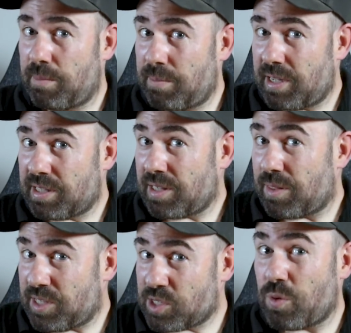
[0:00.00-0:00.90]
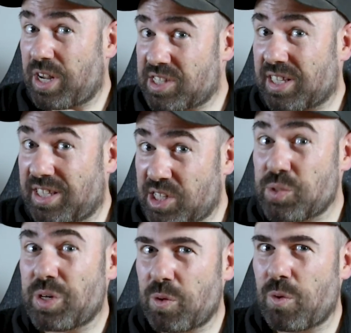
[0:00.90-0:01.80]
but this creates
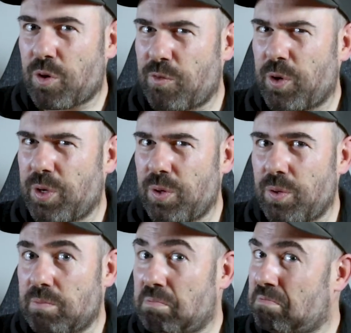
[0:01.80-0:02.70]
additional work for you,